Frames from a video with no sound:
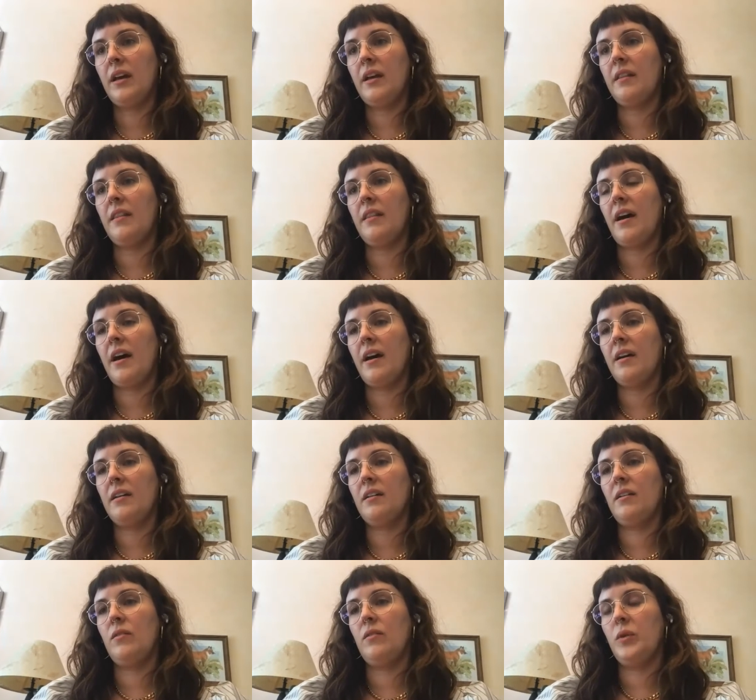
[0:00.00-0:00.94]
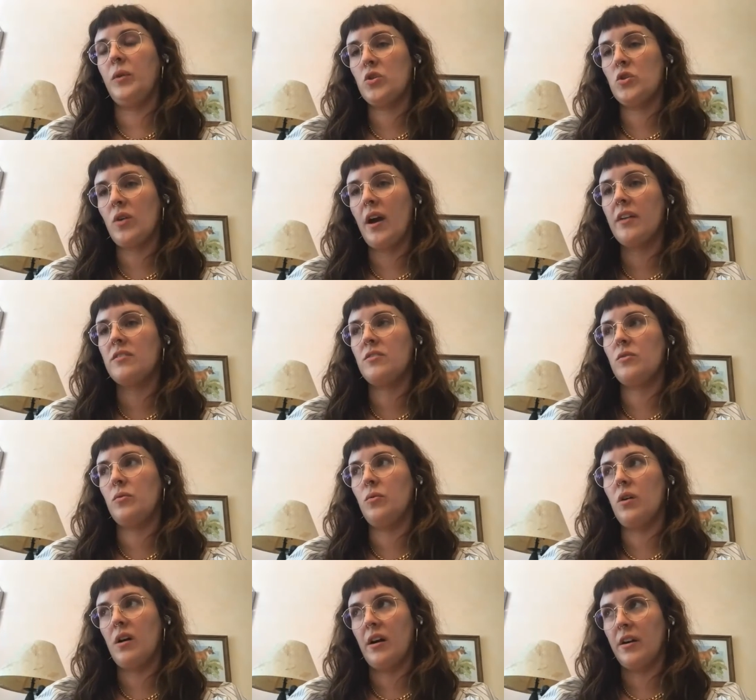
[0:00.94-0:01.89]
and that we try
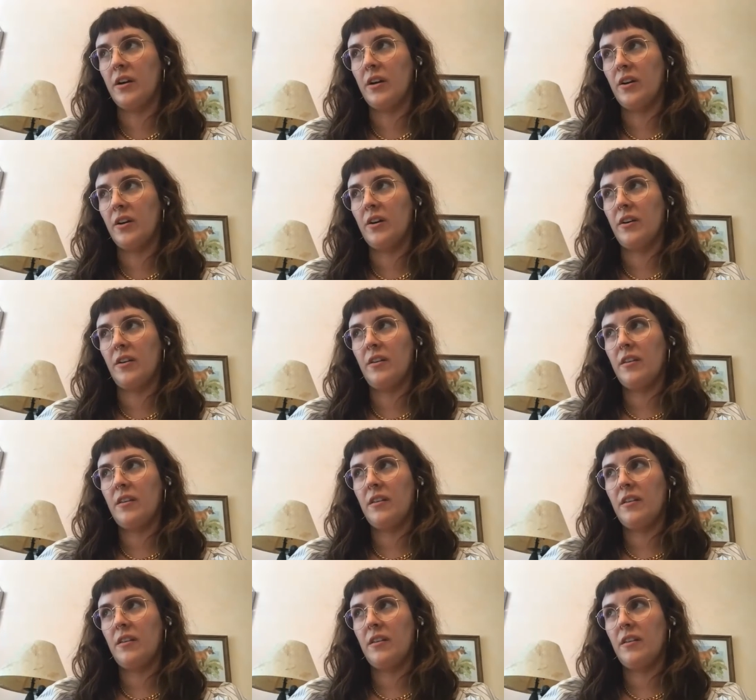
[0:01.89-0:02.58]
to honor